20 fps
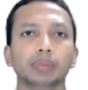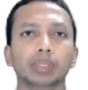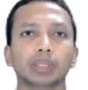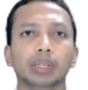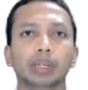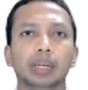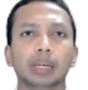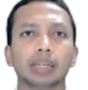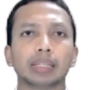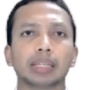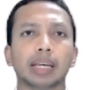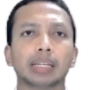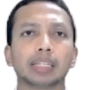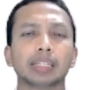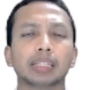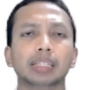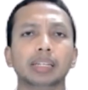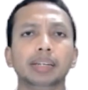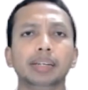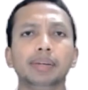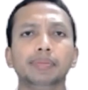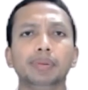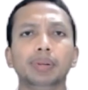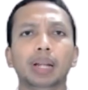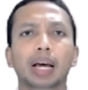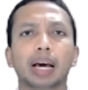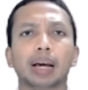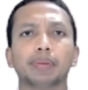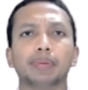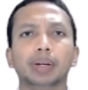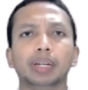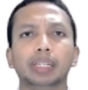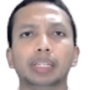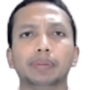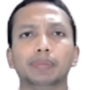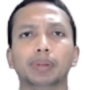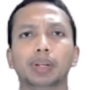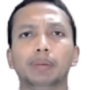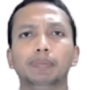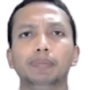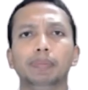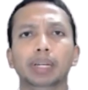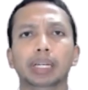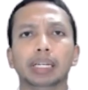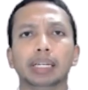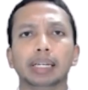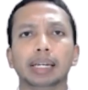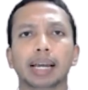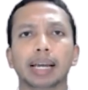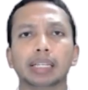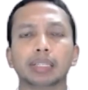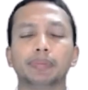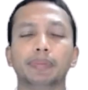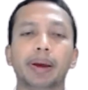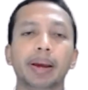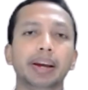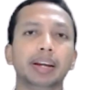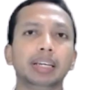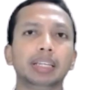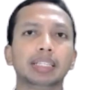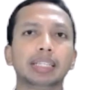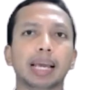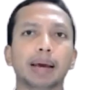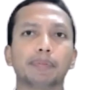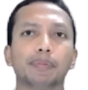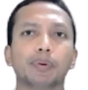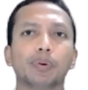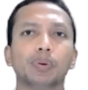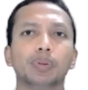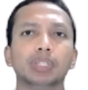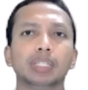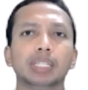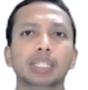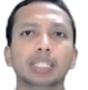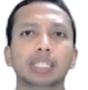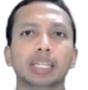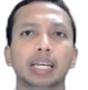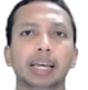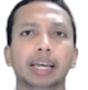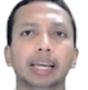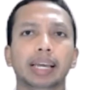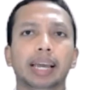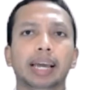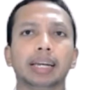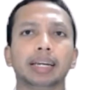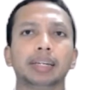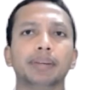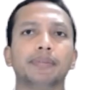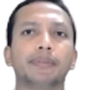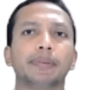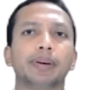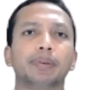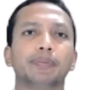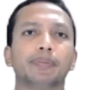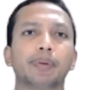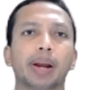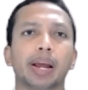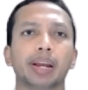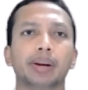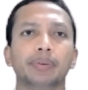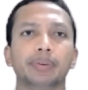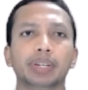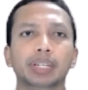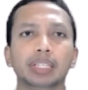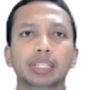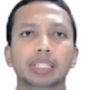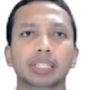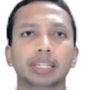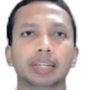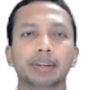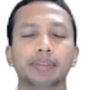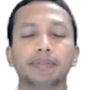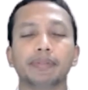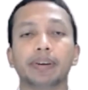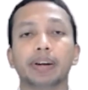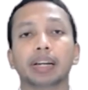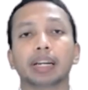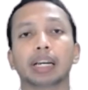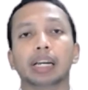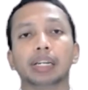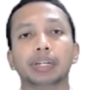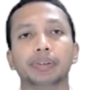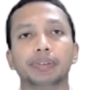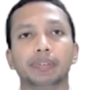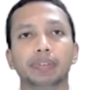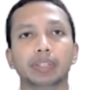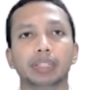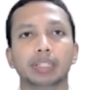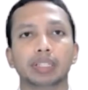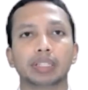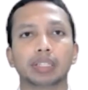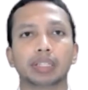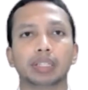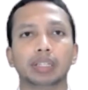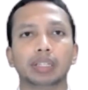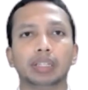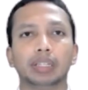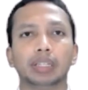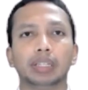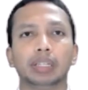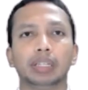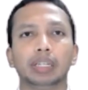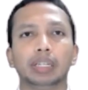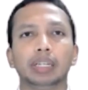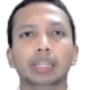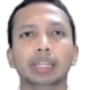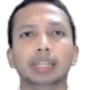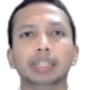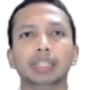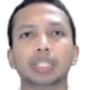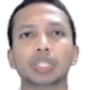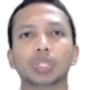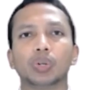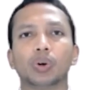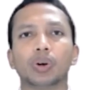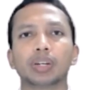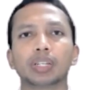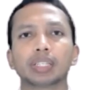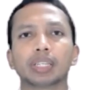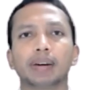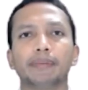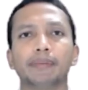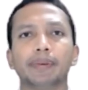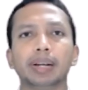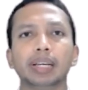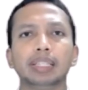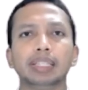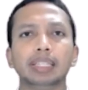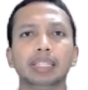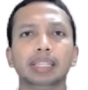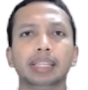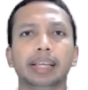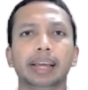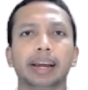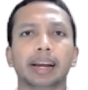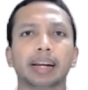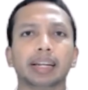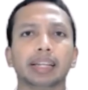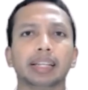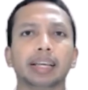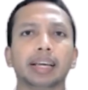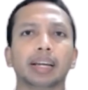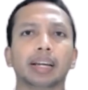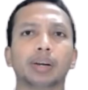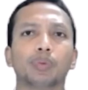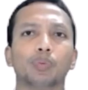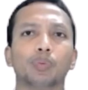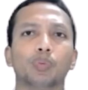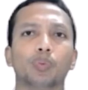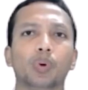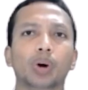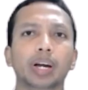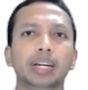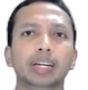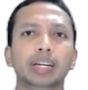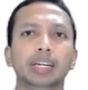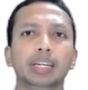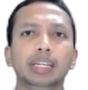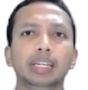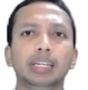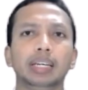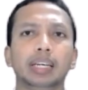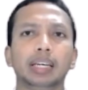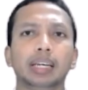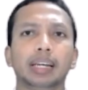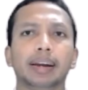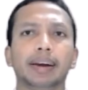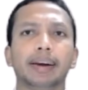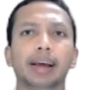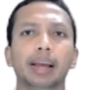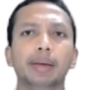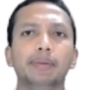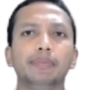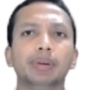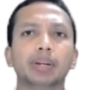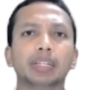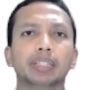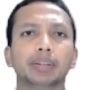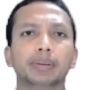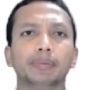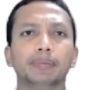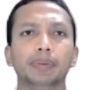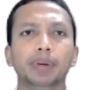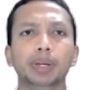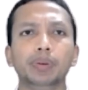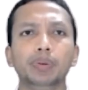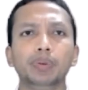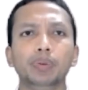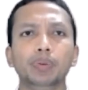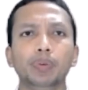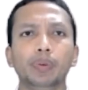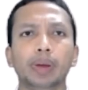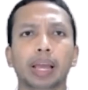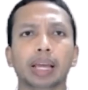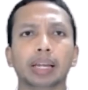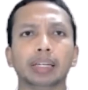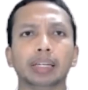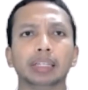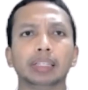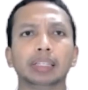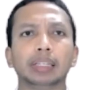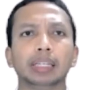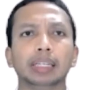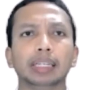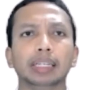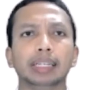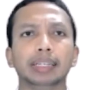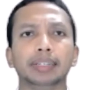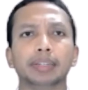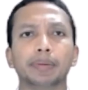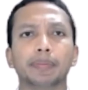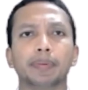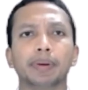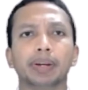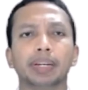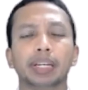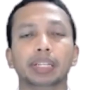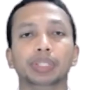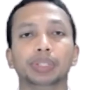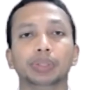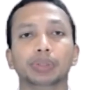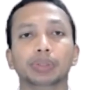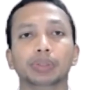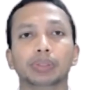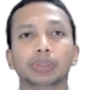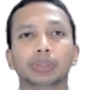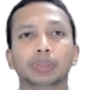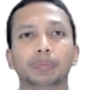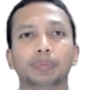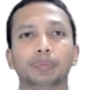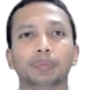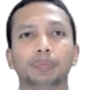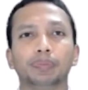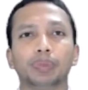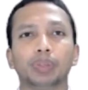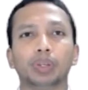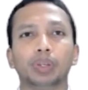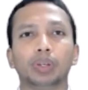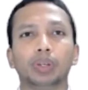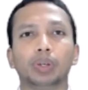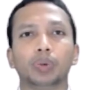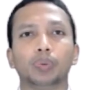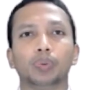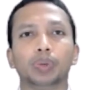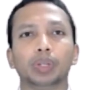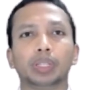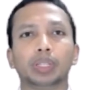Sustainable urban development has various approaches and different priorities in different countries. It is not surprising that there are widely divergent views and interpretations, with